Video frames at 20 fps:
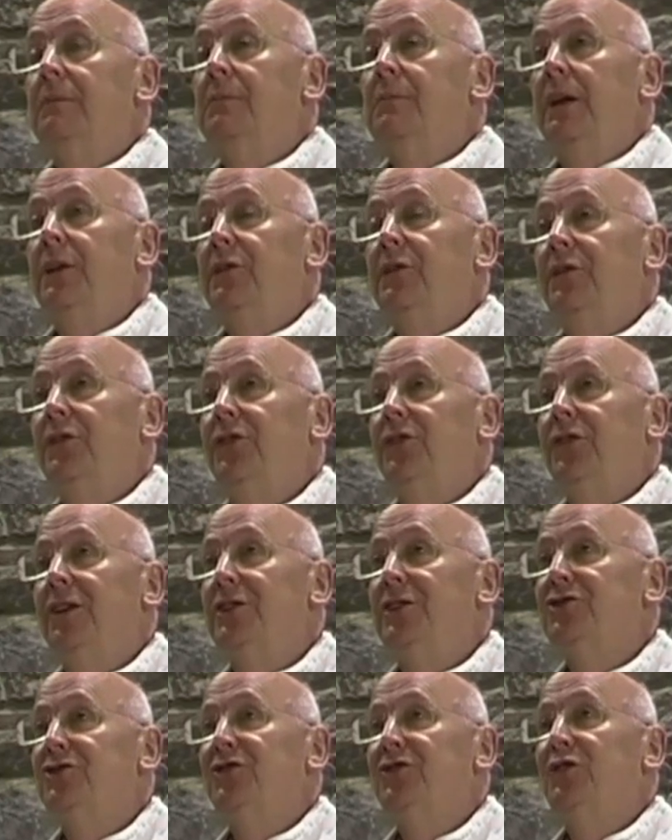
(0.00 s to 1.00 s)

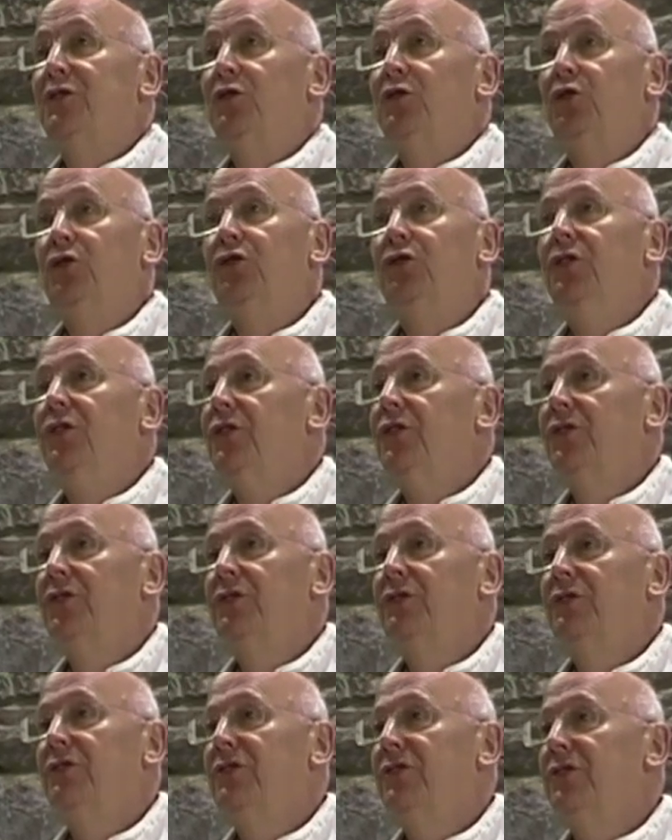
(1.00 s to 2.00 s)
manifestation of the goodness
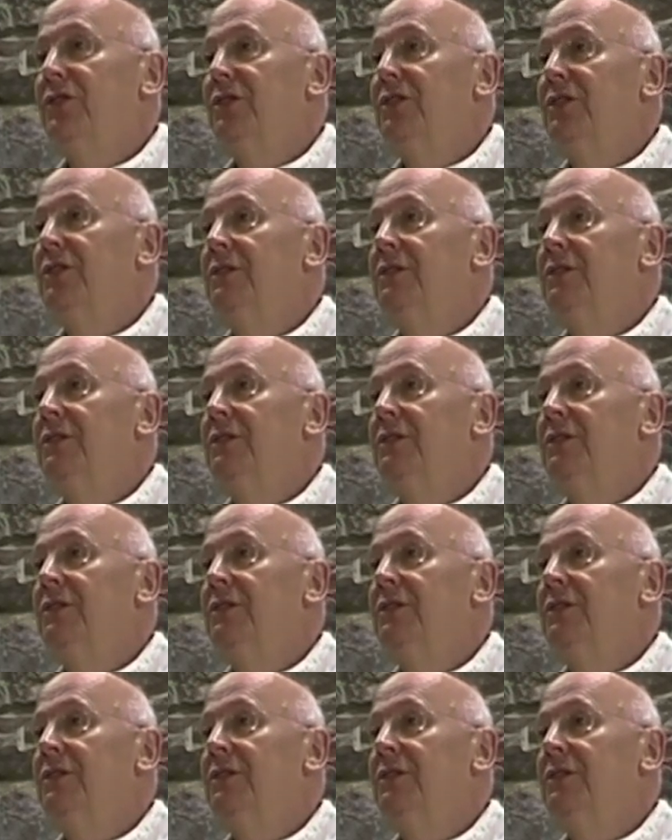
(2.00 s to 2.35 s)
of